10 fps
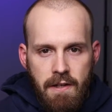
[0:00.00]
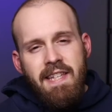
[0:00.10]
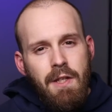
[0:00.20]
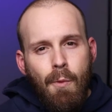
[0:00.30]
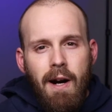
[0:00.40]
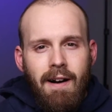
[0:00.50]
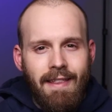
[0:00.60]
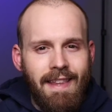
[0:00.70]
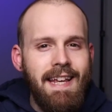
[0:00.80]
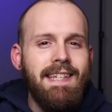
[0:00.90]
This is where
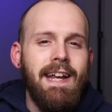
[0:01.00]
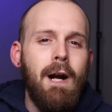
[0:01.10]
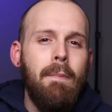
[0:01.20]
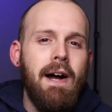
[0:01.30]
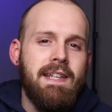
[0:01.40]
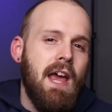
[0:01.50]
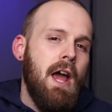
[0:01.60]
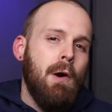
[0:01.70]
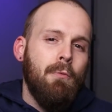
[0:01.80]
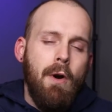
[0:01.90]
these earbuds
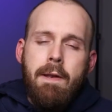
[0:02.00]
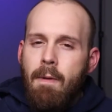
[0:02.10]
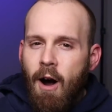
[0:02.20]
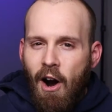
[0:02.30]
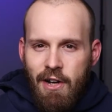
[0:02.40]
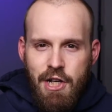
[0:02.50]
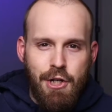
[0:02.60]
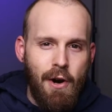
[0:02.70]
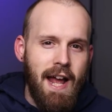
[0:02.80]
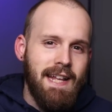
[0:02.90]
ripped my heart to
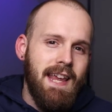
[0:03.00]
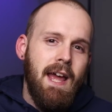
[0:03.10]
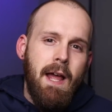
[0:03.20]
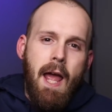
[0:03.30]
shreds